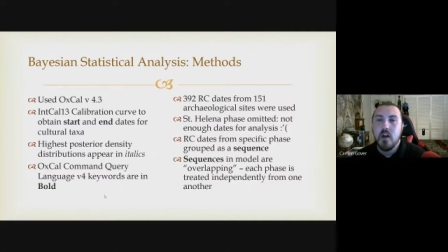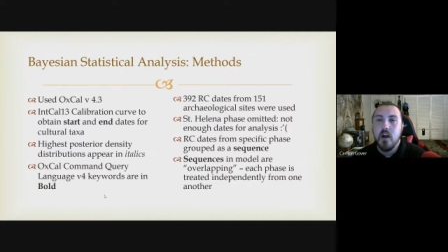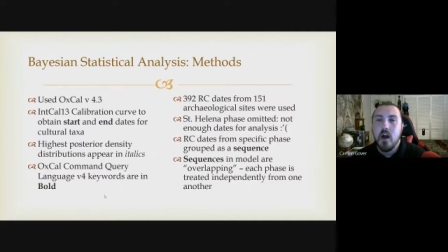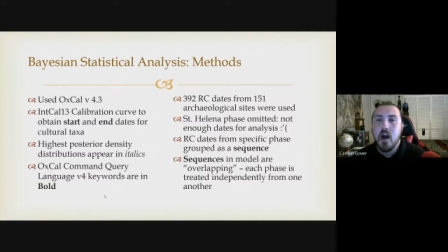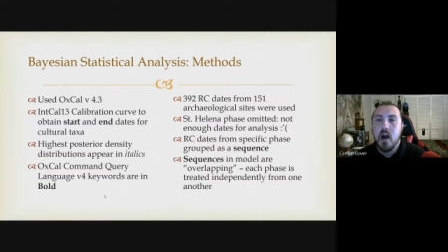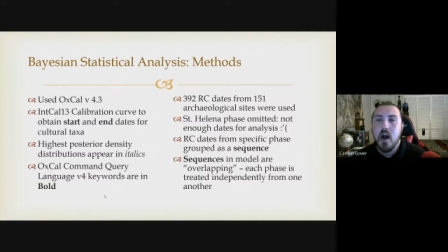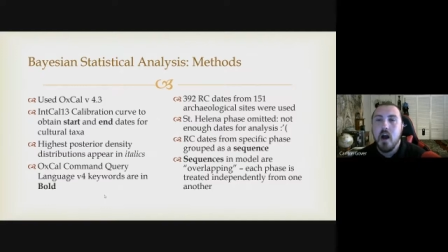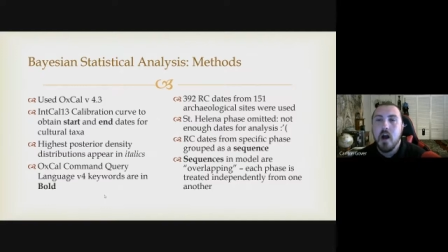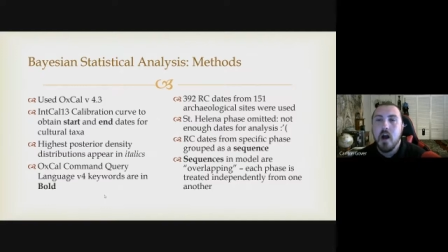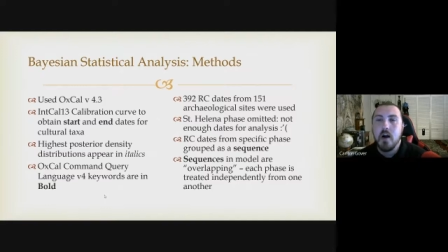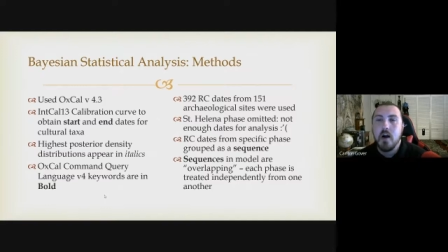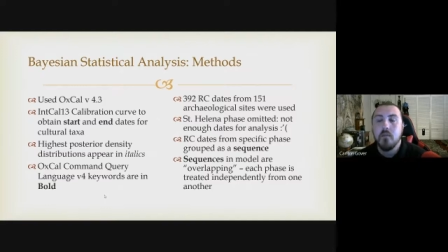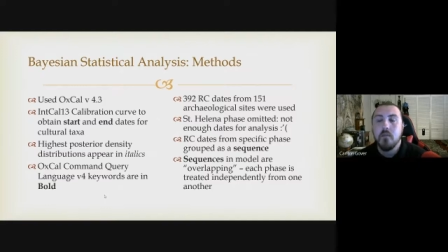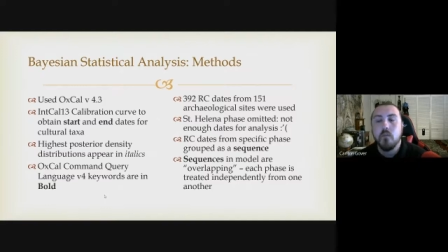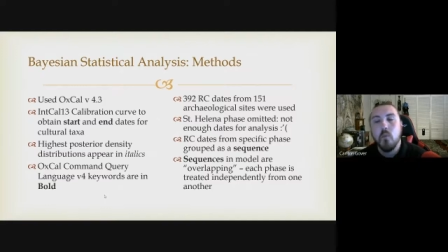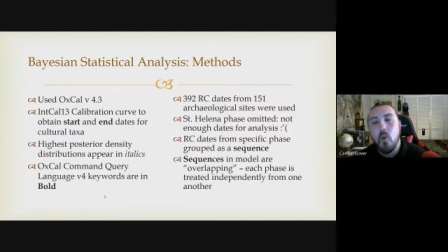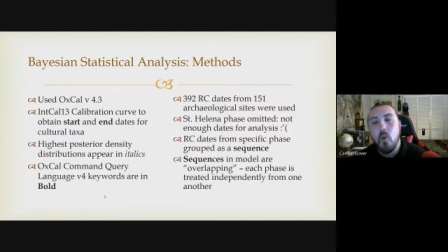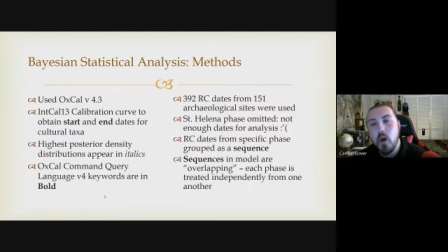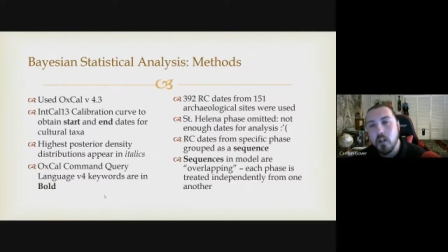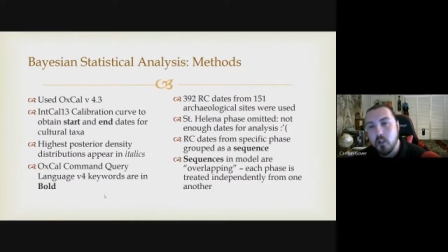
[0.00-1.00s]

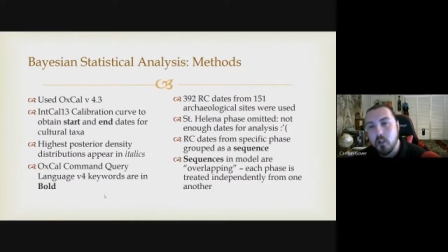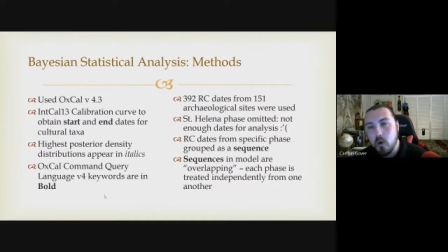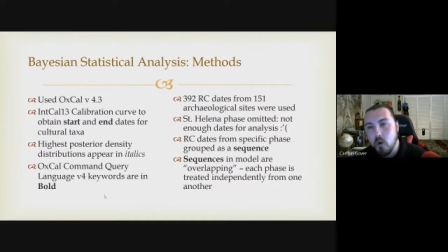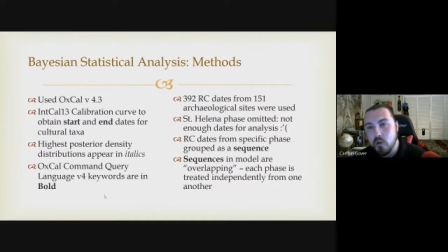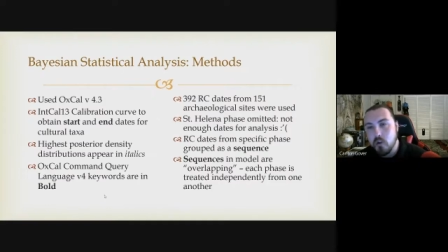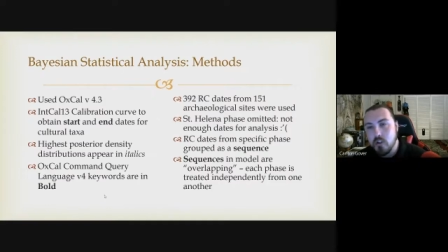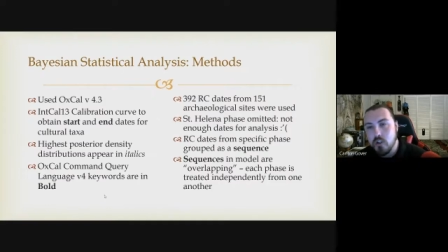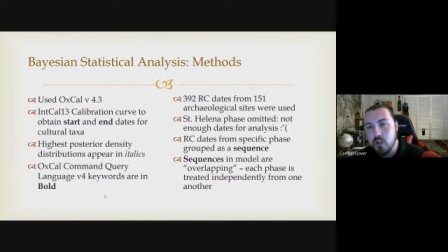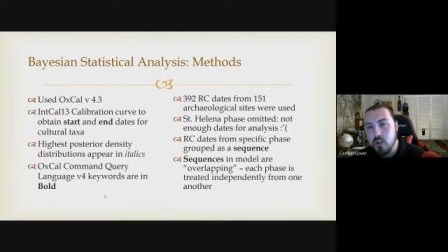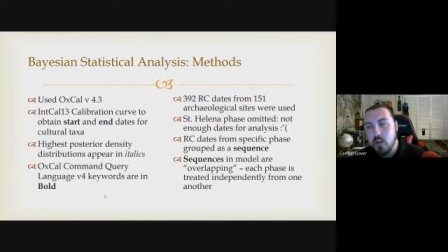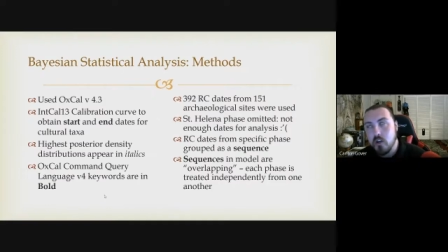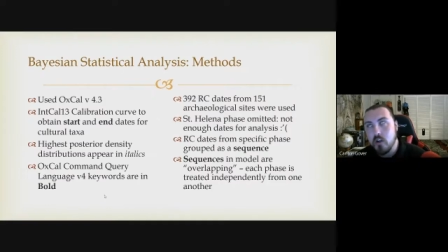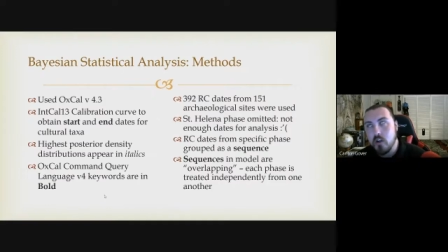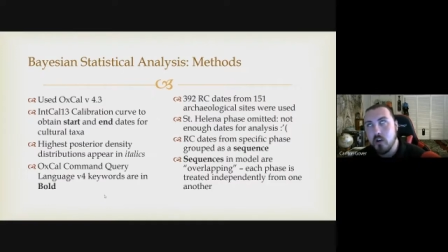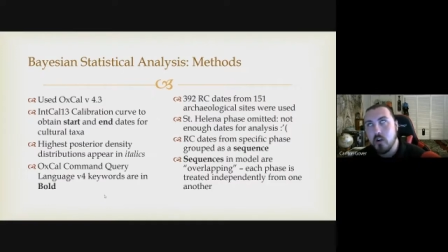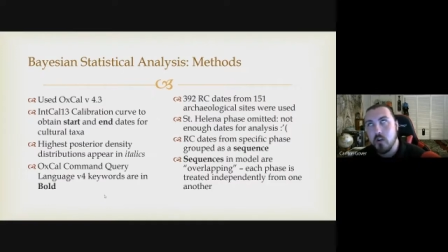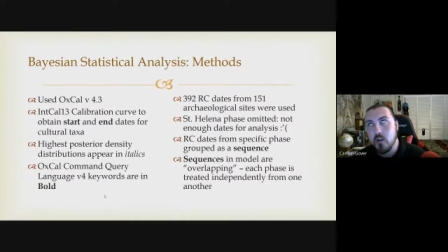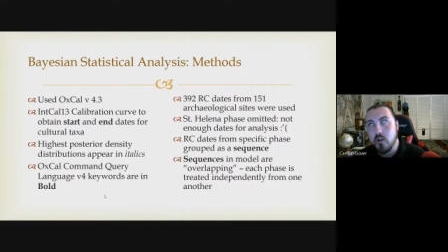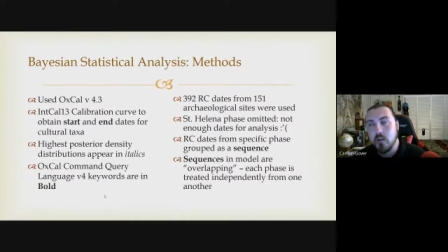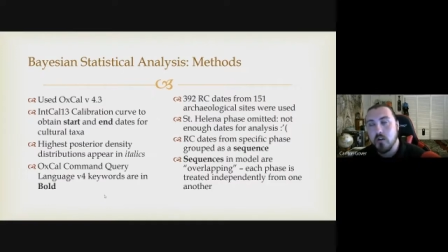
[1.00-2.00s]
Um, one culture or,
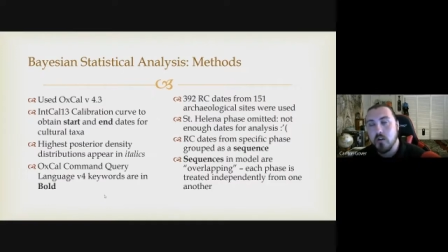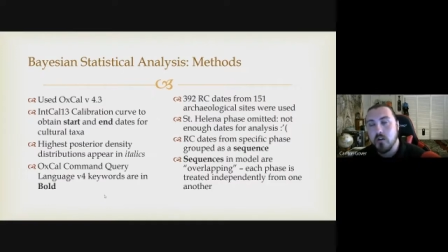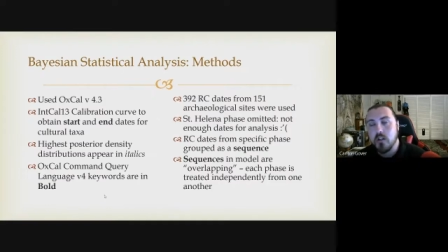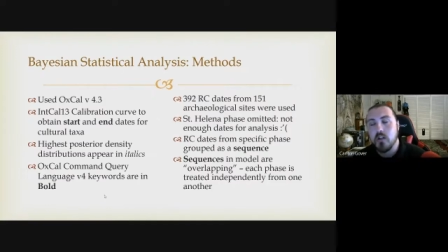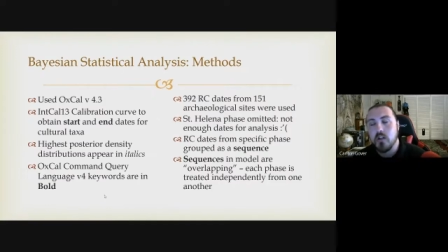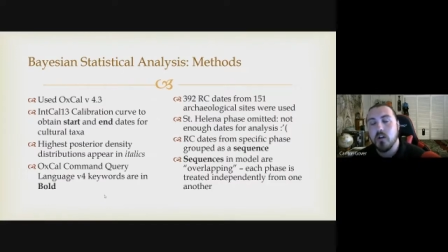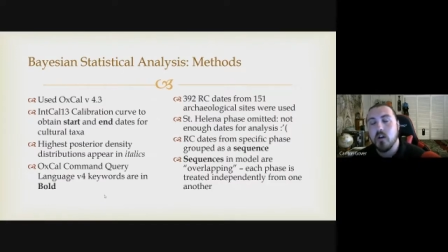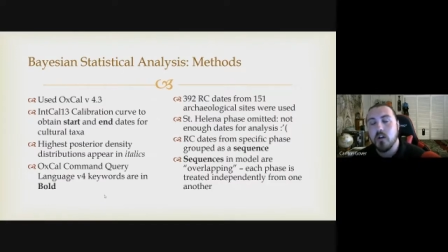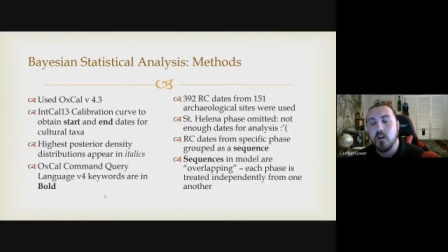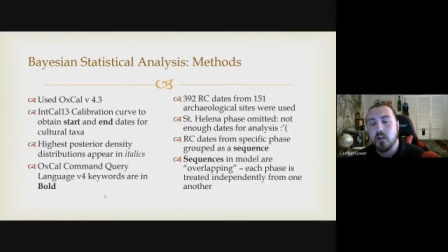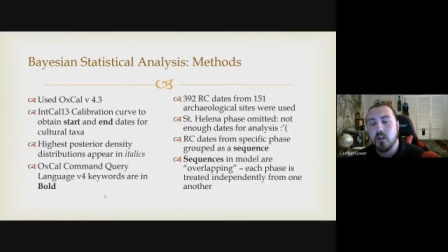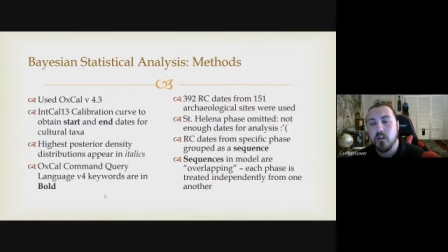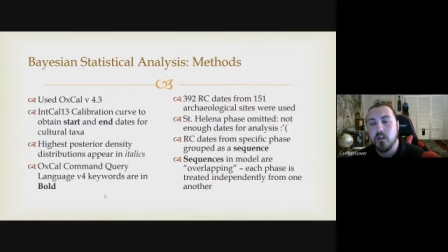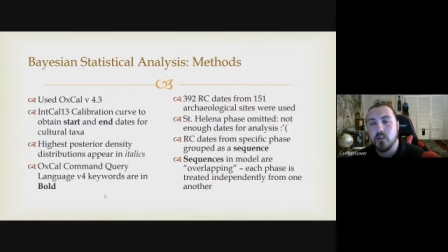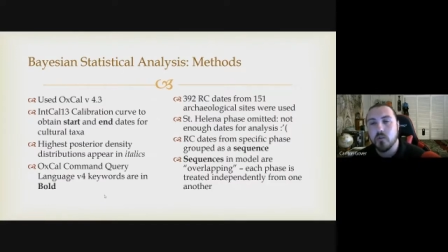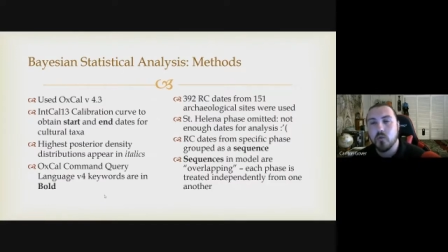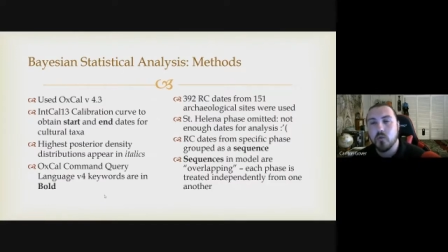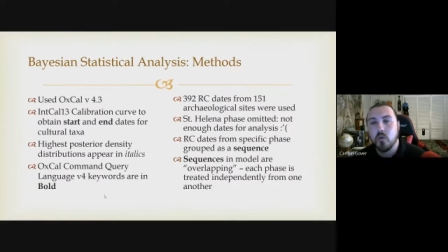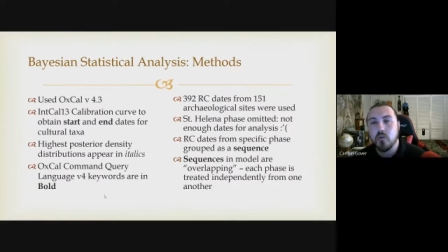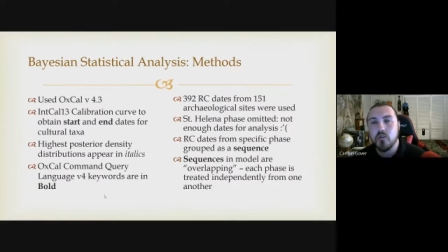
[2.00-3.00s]
or, you know
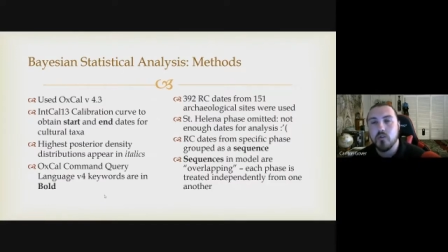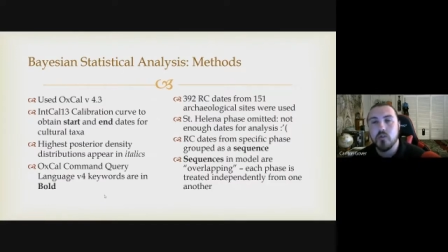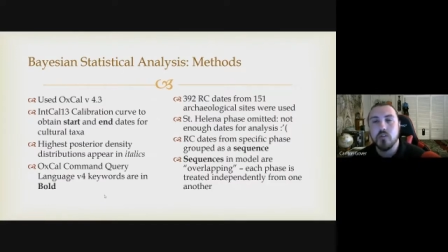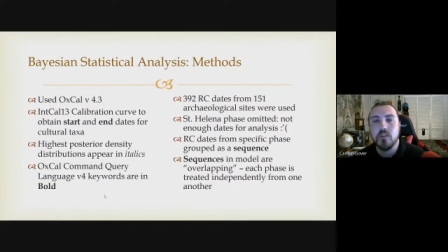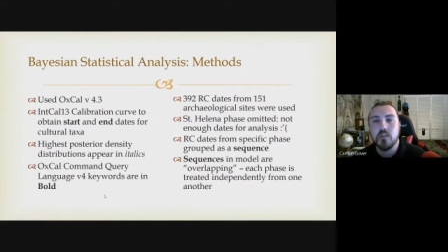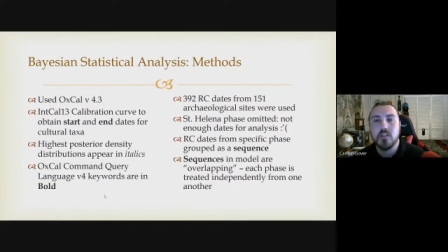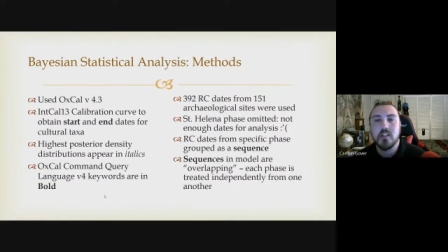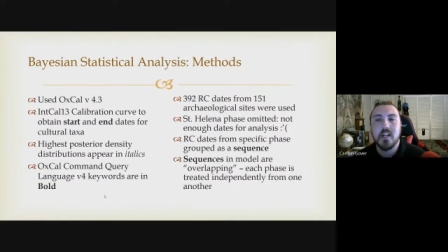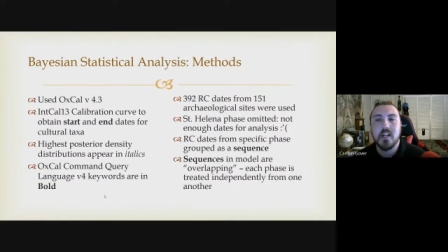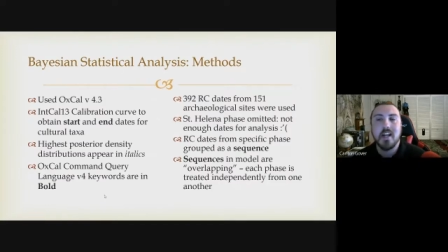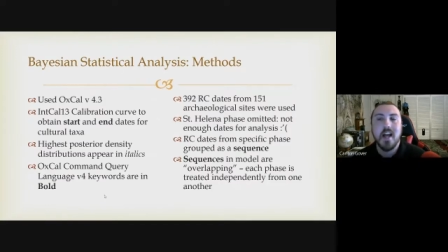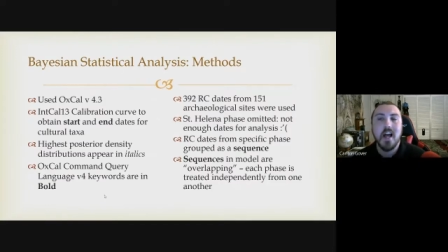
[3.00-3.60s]
archaeological culture, the St.